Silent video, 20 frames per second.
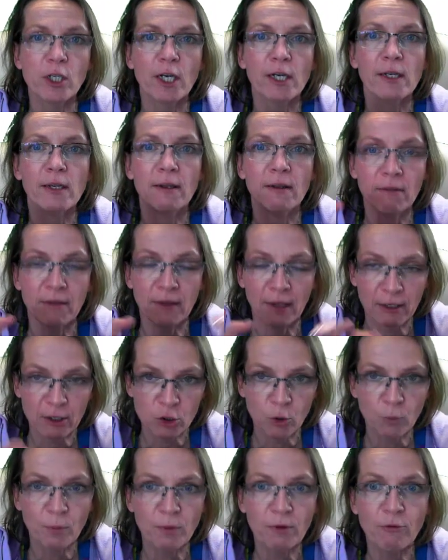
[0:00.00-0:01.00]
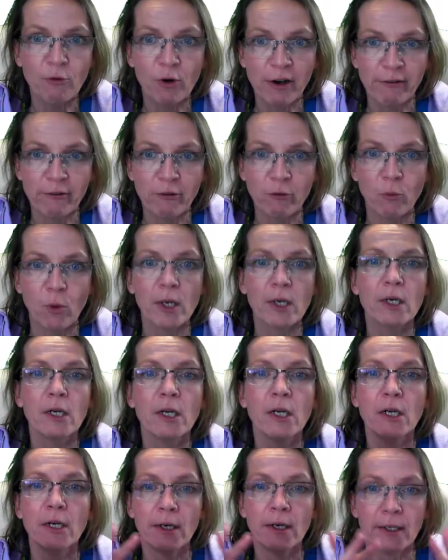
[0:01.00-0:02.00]
the project that should be for
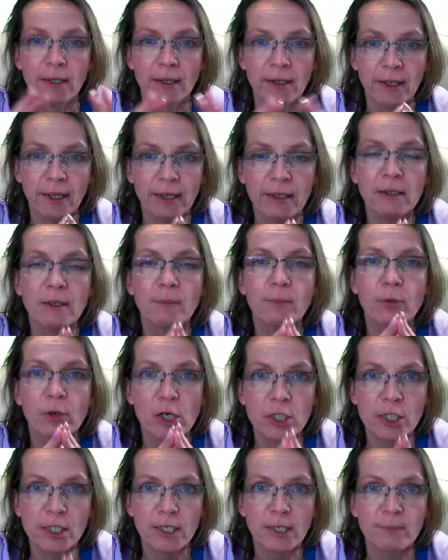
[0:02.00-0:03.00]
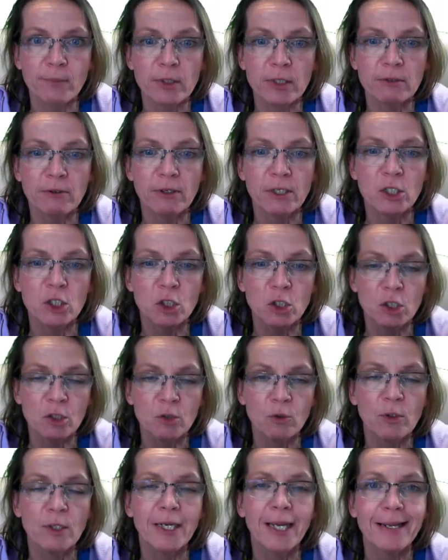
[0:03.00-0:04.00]
everyone, then the project
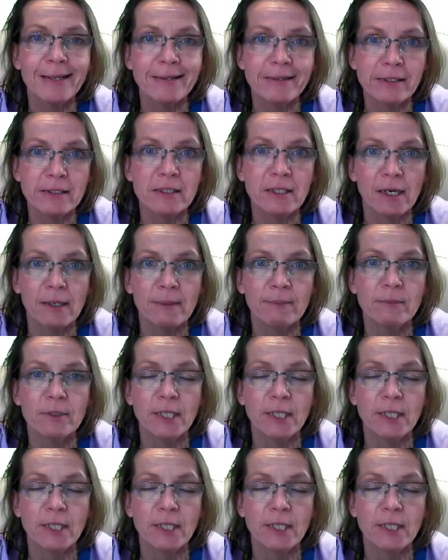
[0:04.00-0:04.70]
administrator should do it at the